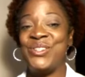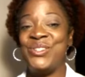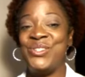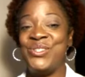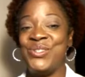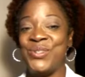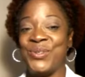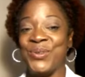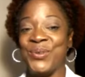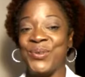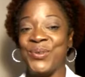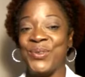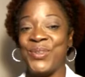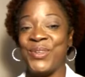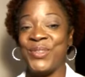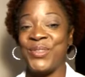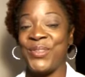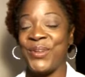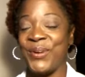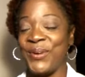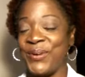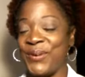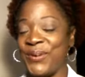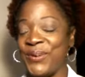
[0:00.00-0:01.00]
June the
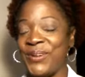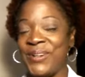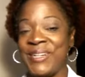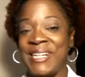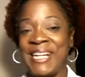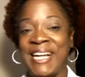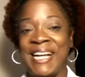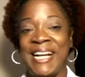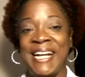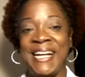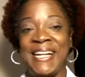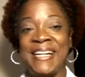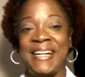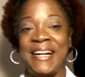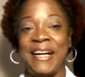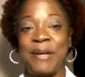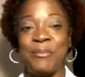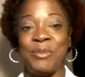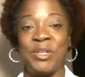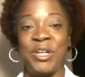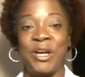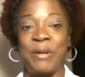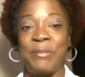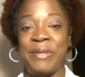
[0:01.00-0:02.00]
3rd, and
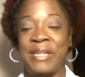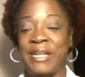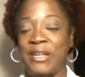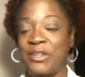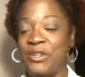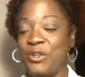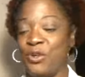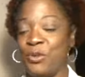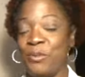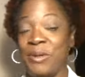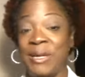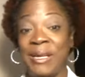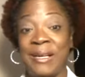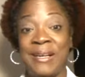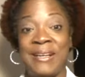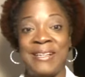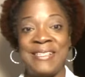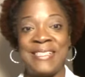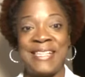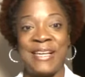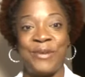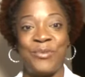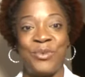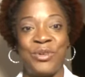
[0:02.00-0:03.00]
I'm coming at you
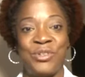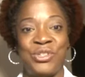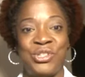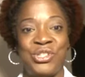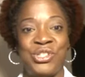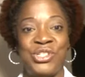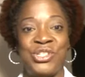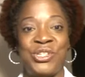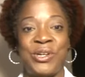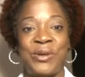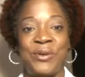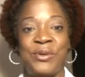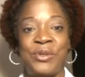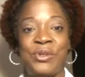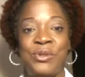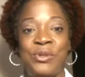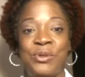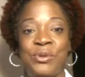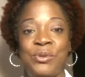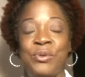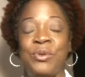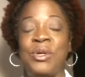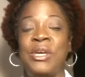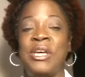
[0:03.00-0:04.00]
because I want to show
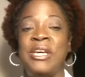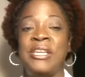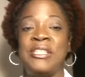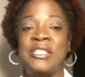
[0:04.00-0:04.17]
you